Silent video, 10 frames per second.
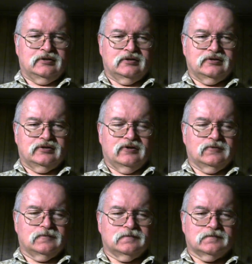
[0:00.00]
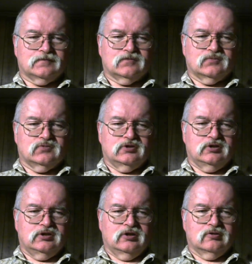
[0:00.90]
So,
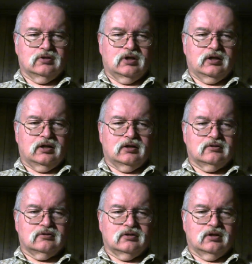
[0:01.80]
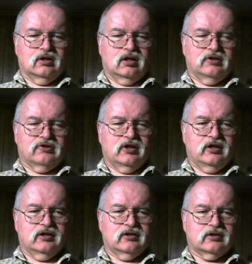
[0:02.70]
you know, I
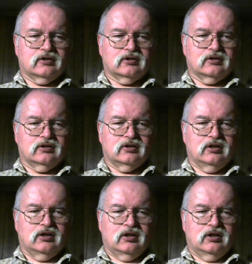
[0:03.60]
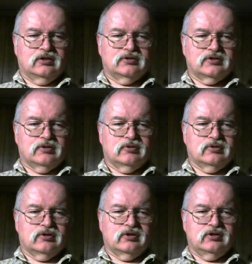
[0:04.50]
think some
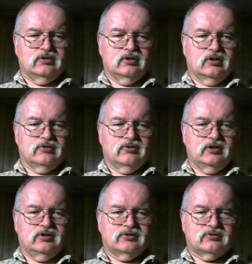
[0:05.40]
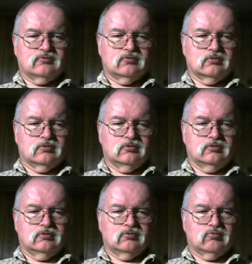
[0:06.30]
of these
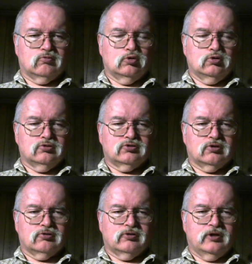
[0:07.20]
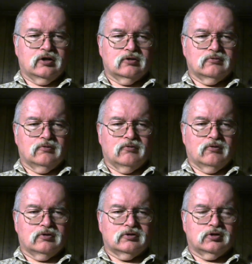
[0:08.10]
rules are there
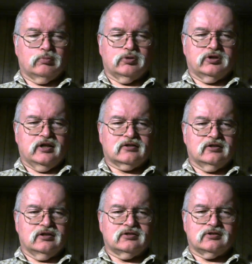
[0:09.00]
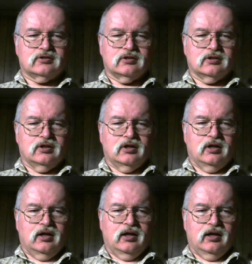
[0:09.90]
to protect us,
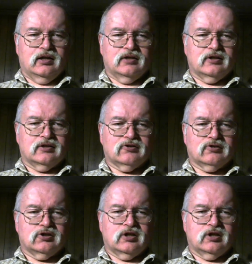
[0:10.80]
and I think they're good